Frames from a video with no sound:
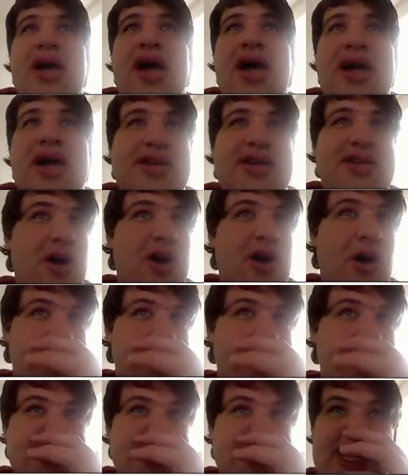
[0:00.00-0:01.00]
I can
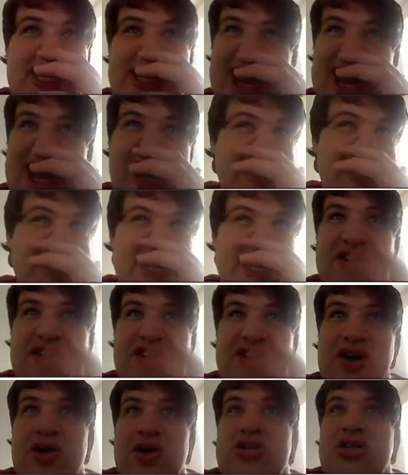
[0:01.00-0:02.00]
totally see that in this
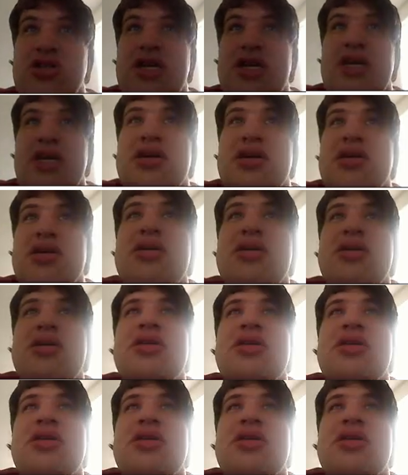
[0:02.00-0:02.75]
photo right here.